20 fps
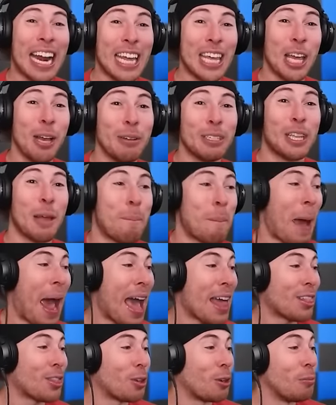to use the
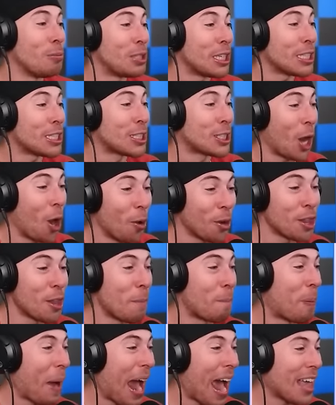bathroom, just go to the
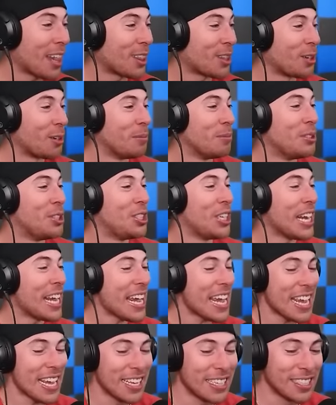bathroom.
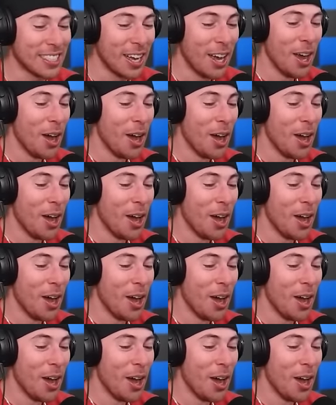Jeez.